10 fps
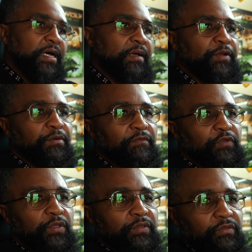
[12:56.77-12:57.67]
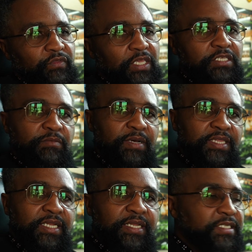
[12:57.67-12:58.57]
There were a few other things about
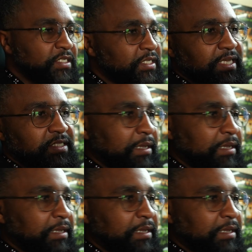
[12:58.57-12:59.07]
that lens because it has like